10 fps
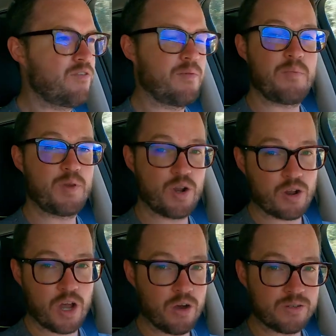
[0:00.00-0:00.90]
from a pure
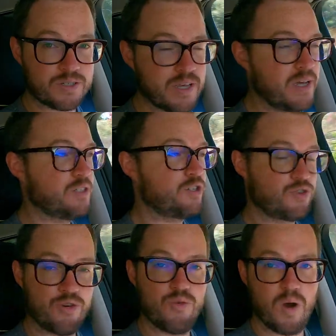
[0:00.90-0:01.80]
coast to
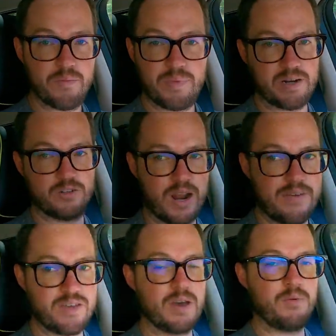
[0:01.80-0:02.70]
true one pedal
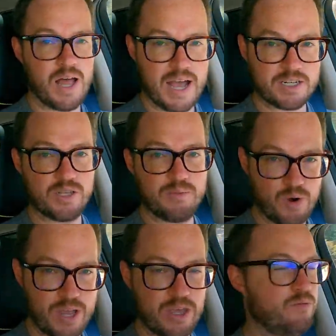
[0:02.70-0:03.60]
driving that will actually
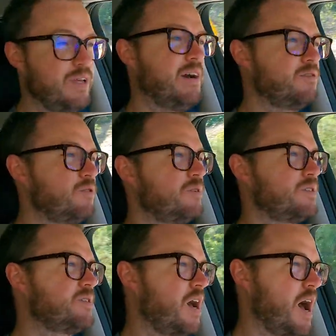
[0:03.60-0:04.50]
bring you down to a
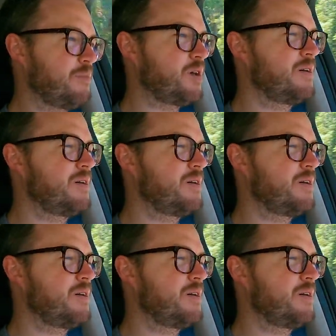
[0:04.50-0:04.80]
stop.